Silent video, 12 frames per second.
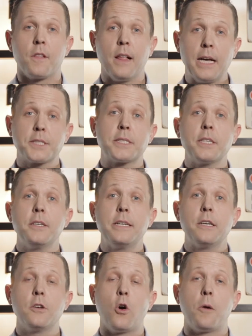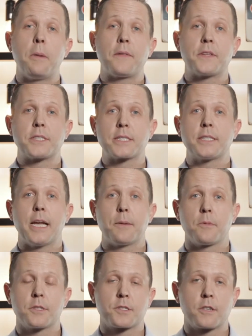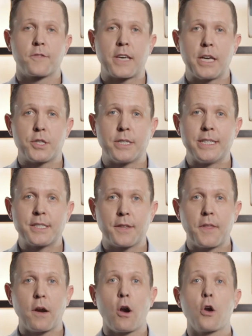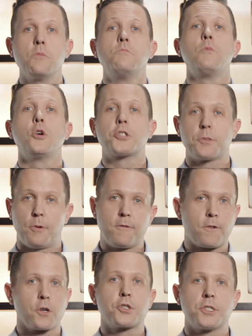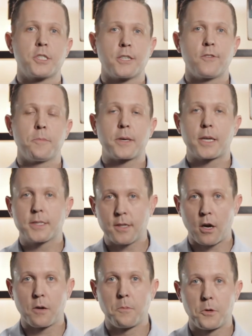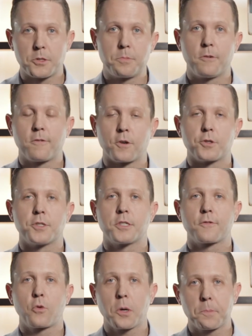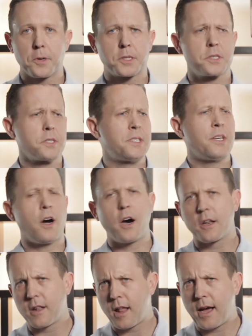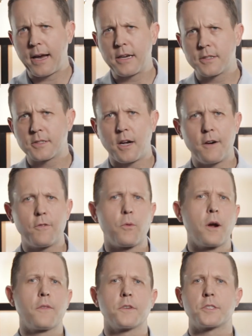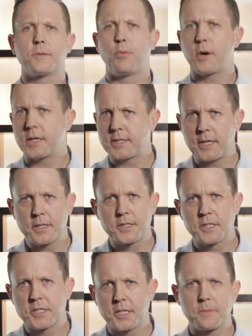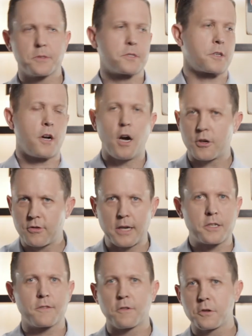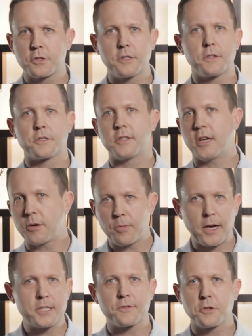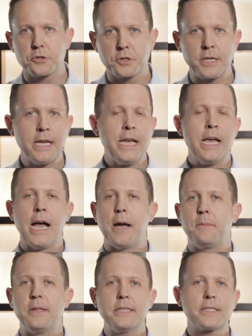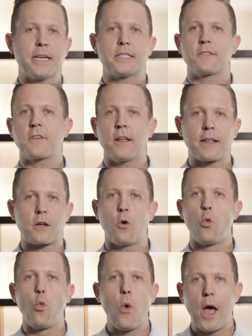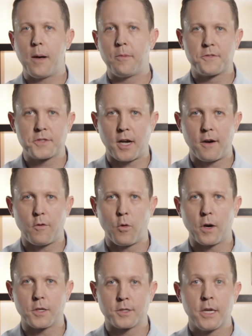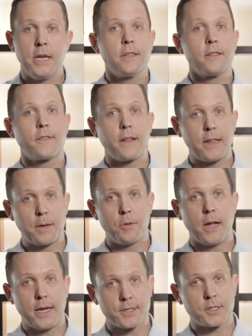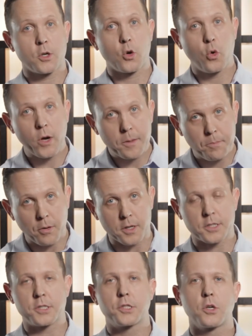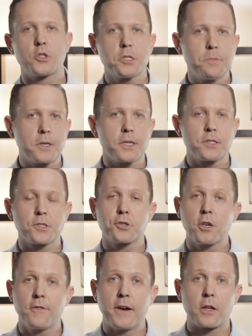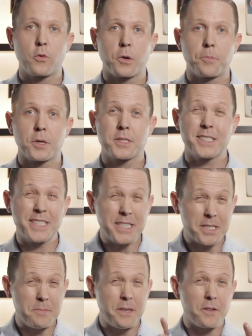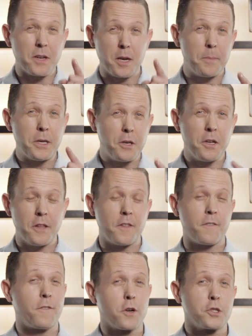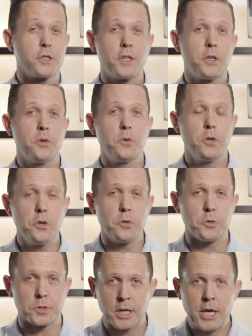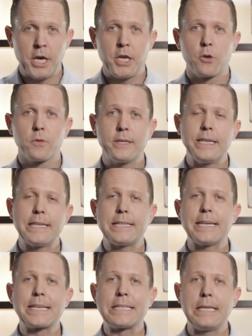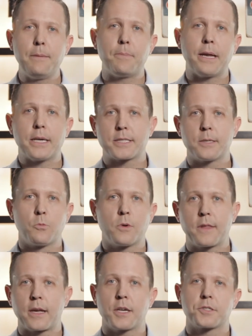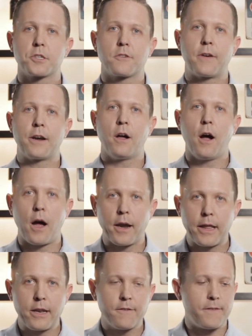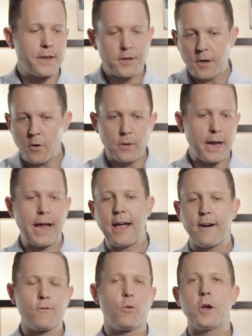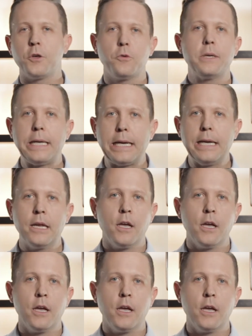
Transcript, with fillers: The last thing you need to know about this exam or this certification is that there are multiple versions of it because there are multiple versions of QuickBooks. There's the online software, there's the point of sale system, there's the contractor version, there's the enterprise version. I mean, these guys have got like a web of softwares they label as QuickBooks. So just because they're certified in QuickBooks doesn't mean they're going to be good at the version that you use. You really need to dig deep and ask them what they got certified on, and if they don't have what you need,